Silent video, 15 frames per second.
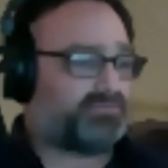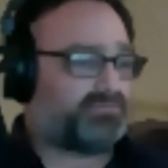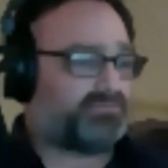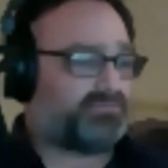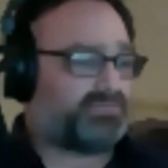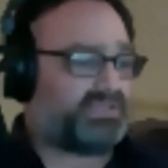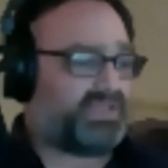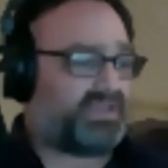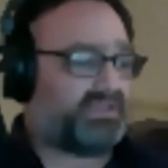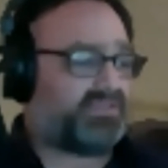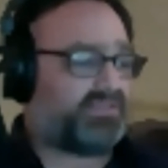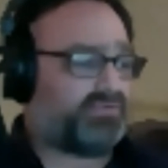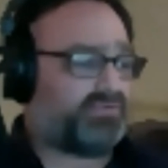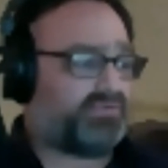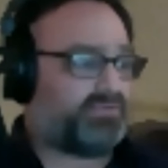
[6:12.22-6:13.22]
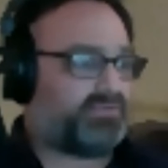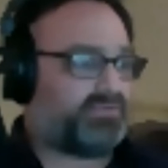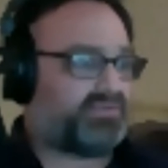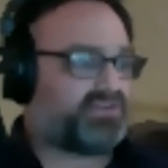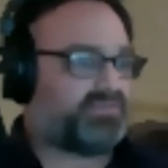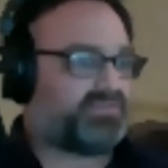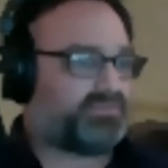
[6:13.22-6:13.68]
getting through them in
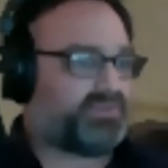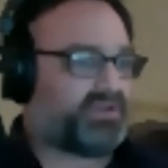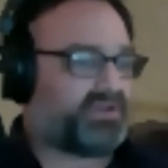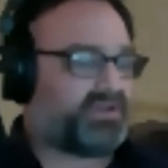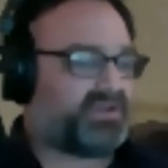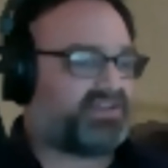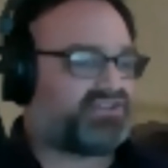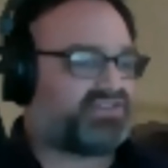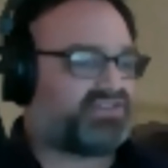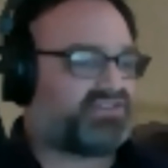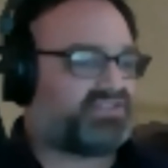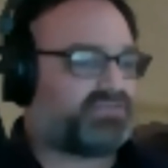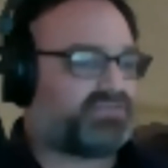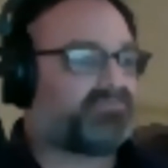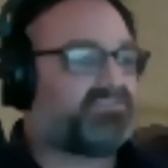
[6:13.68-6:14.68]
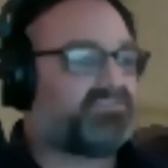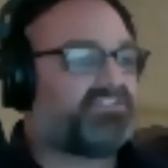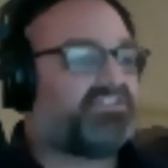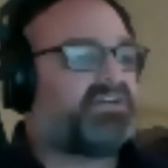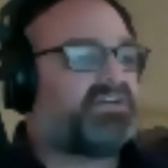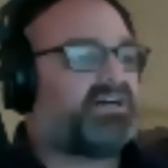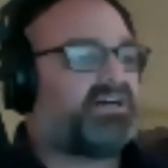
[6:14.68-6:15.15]
terms of my connection. So
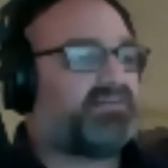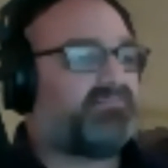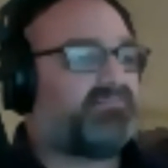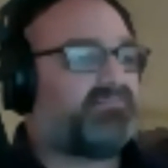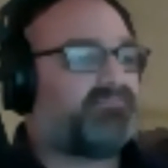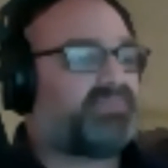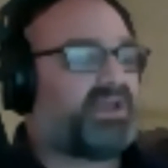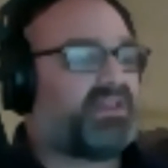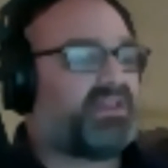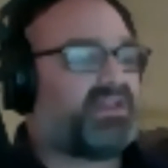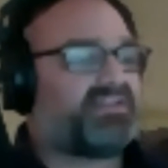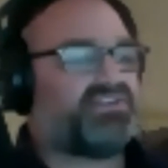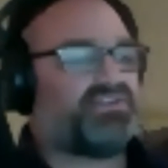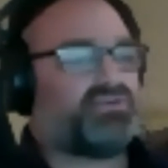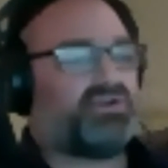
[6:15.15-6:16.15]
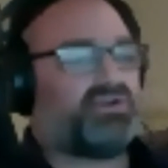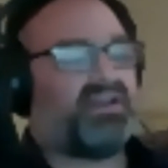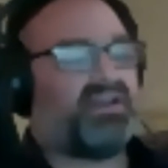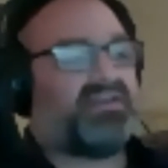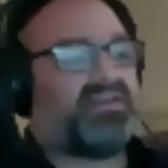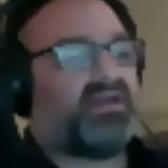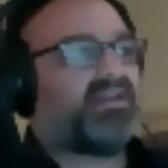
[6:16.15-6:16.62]
I like to do
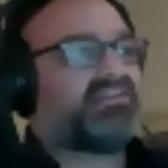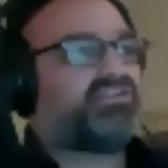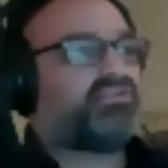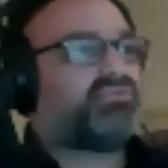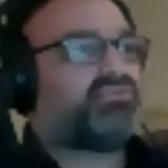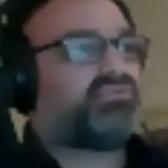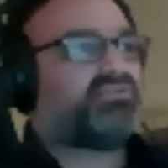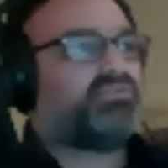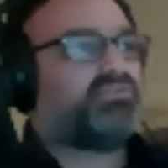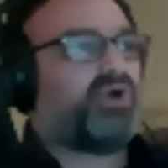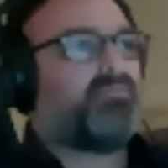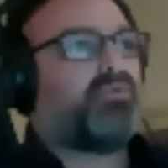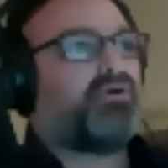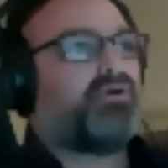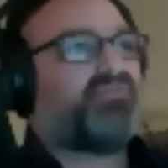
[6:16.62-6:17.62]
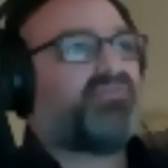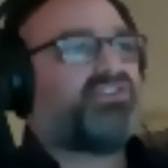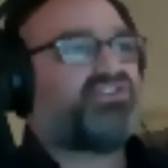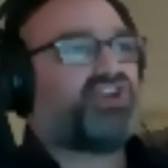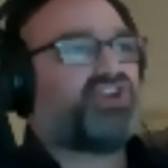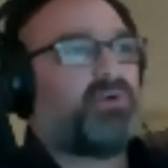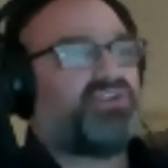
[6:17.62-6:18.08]
I'm more of a
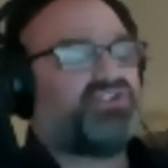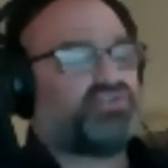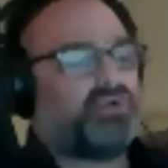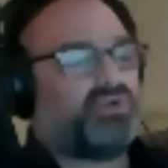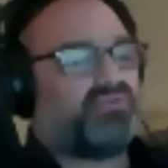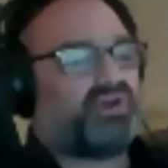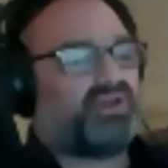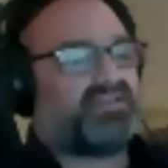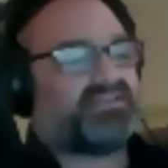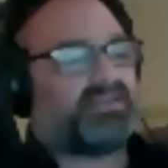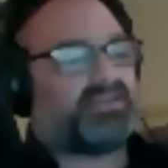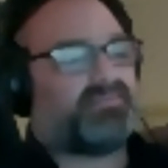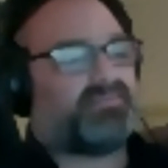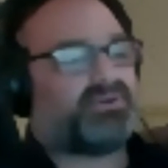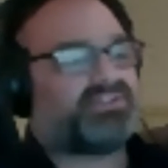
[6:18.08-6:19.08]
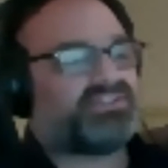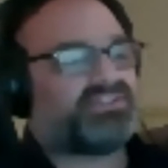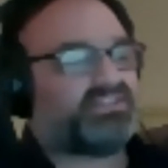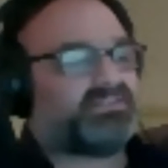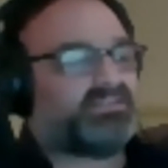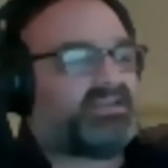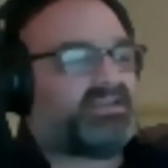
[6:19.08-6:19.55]
Jawa joyride type
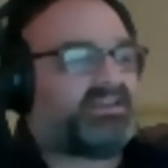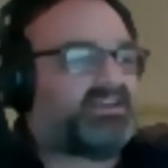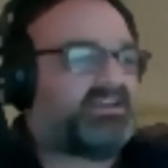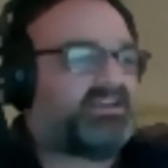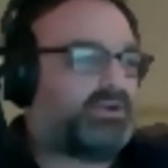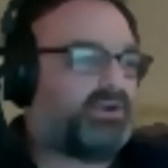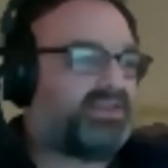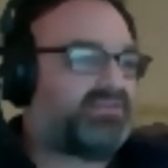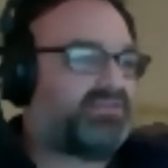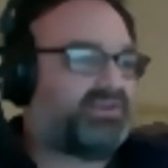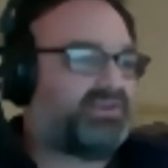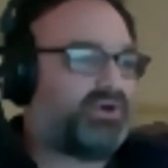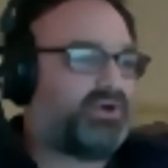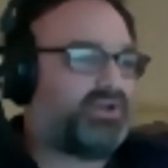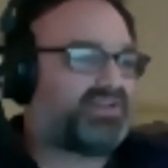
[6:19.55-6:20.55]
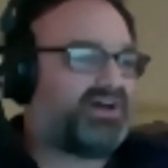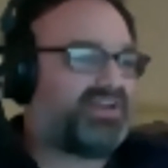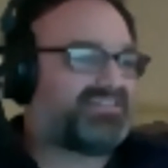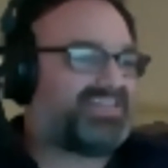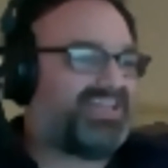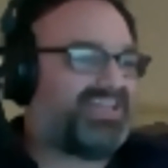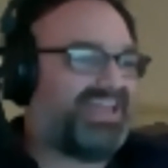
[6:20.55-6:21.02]
person, going through the old
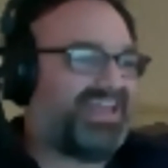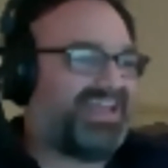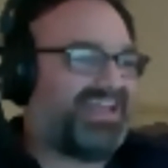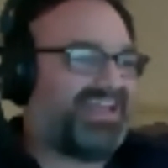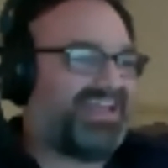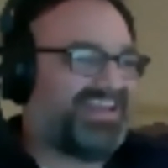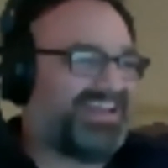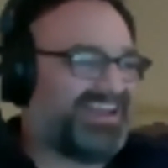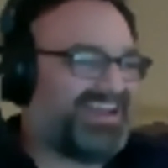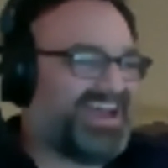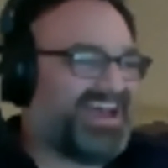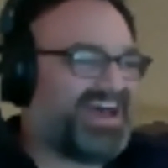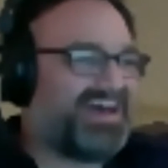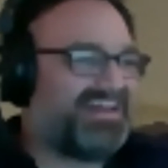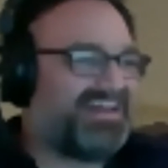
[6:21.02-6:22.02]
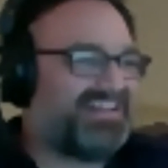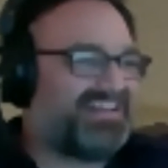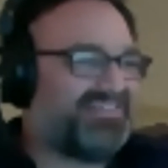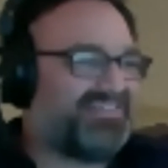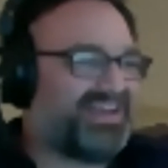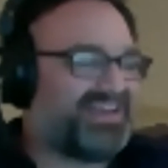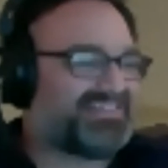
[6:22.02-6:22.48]
content.
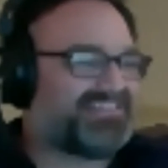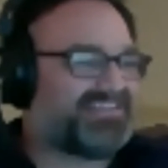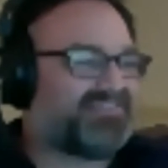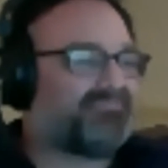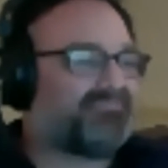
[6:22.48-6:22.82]
Love that stuff.